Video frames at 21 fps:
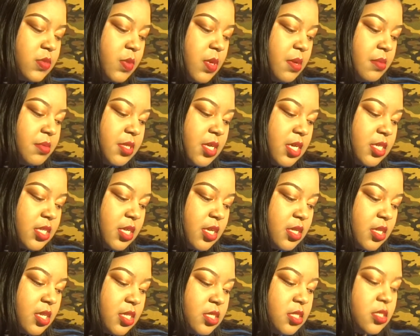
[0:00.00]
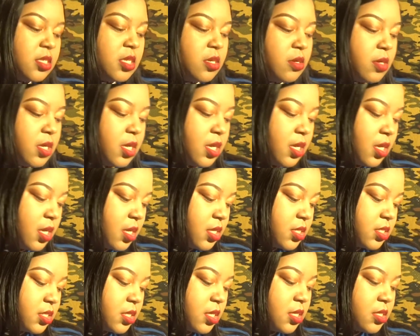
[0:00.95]
websites like this. Sneaker
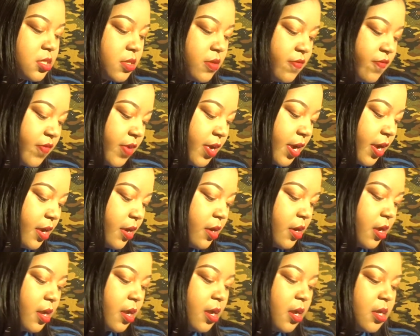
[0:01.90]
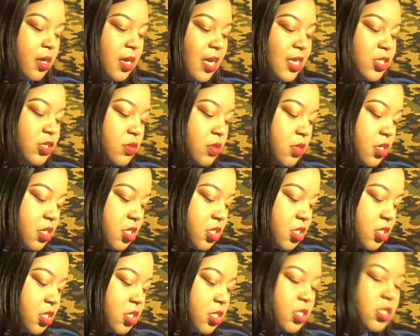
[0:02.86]
Kicks, Kicks on Fire,
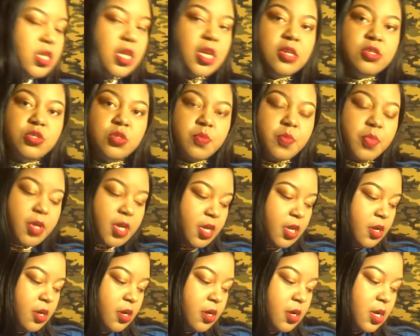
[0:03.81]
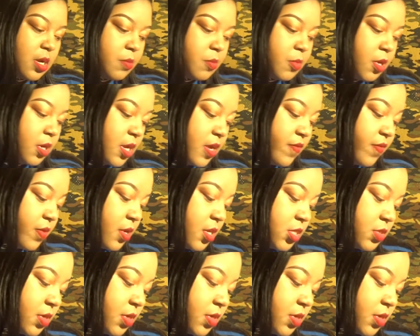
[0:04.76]
Naturalicious, Extra Butter. I'm reading out for list